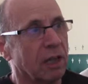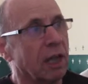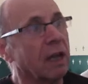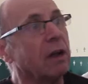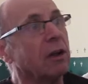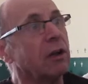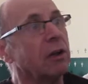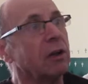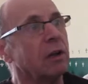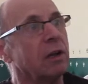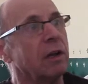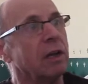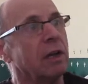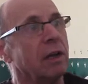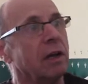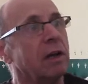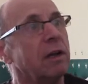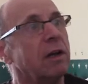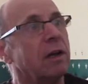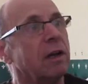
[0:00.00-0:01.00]
at
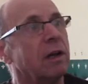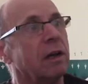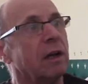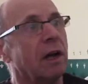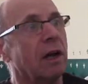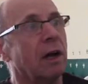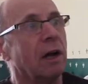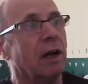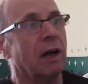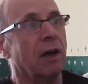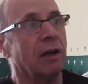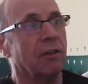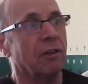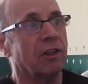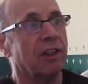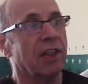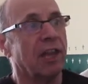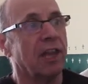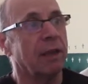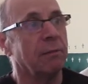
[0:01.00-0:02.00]
earlier, the
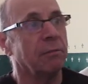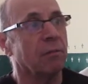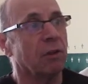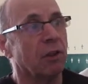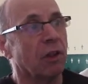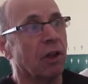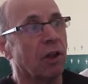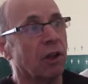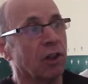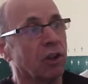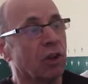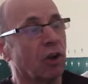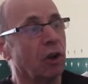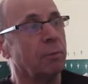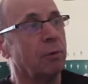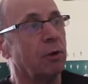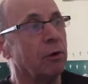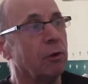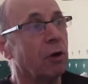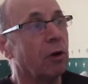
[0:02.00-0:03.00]
same sky
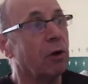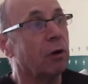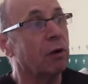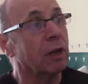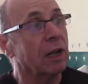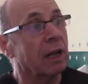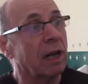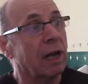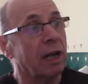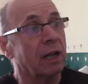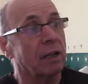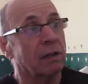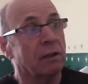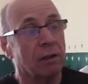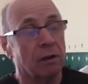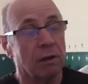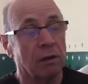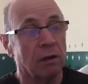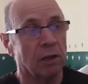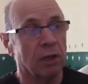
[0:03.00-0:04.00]
blue cock and
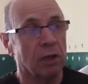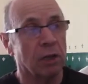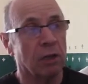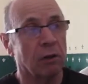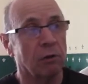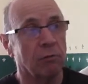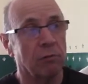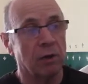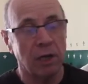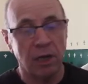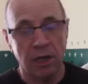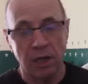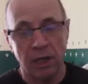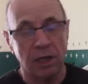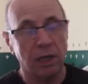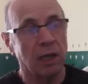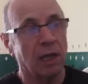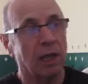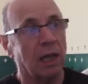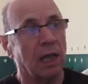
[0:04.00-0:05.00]
light
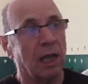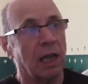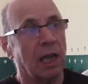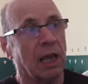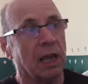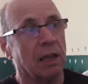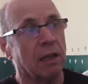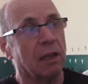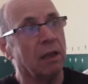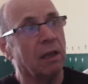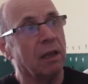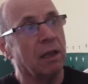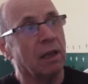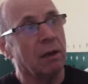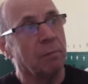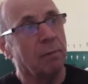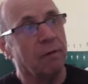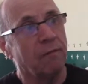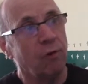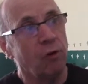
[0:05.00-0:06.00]
green hen.
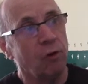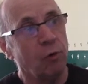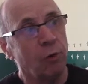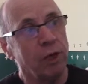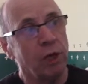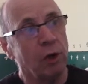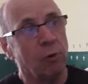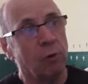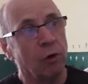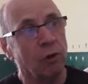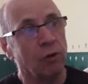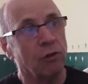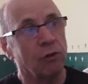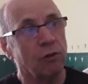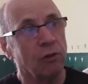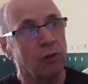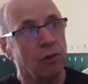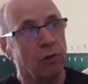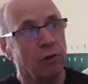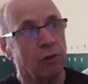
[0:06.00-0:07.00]
Before we go on
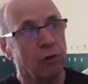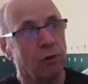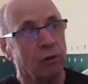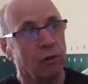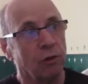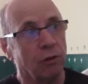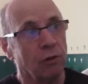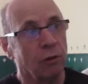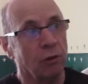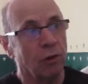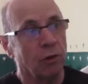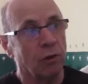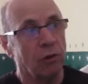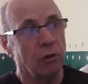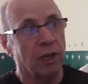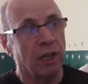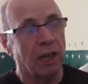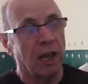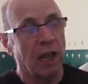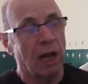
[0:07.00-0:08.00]
to
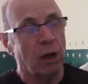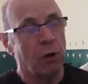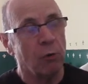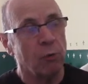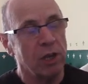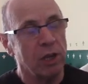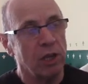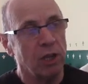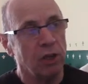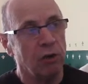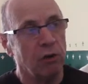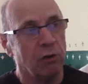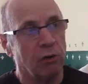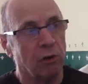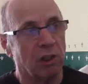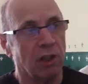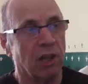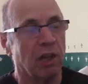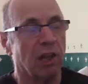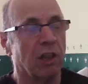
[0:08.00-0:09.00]
look at how we
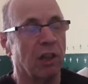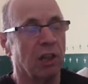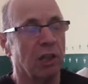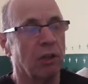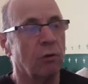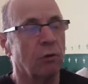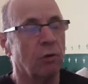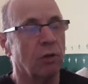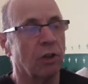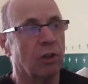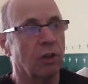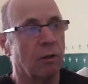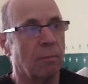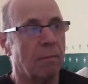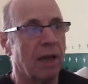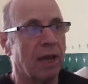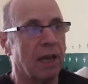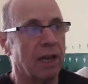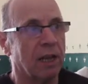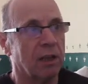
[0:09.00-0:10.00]
use this in order to
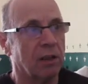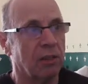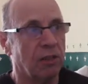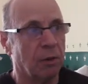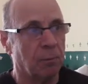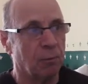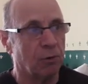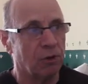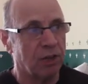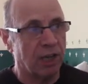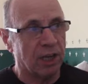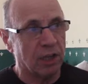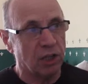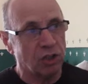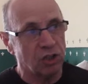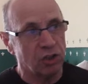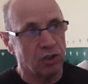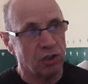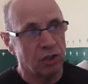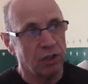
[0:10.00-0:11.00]
make the
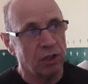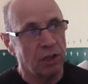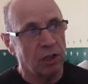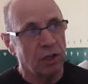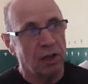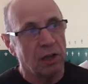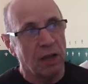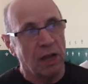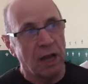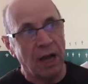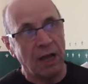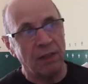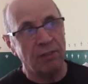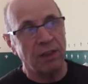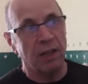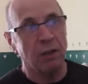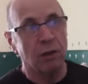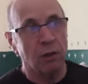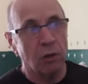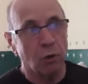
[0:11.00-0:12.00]
prediction and
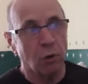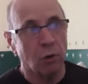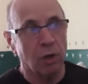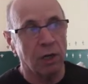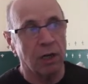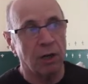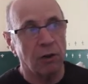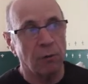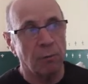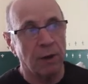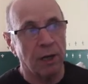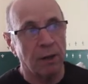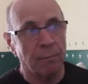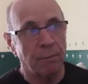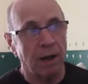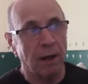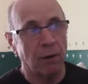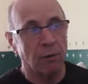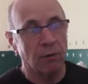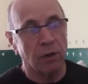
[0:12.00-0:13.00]
then talk a little bit
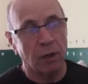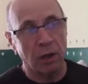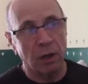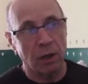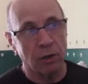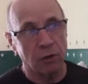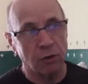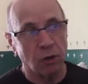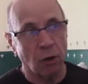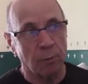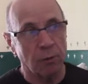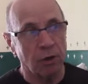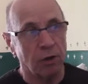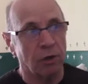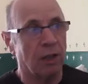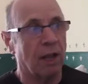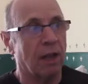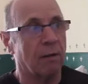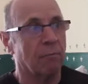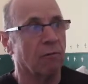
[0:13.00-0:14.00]
about
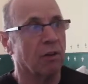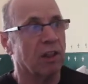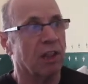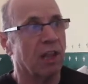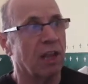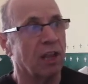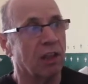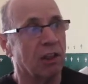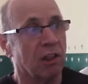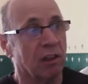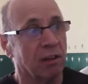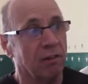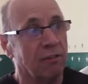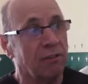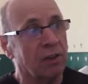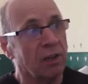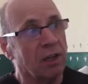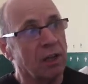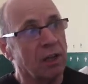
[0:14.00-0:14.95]
dominant and recessive,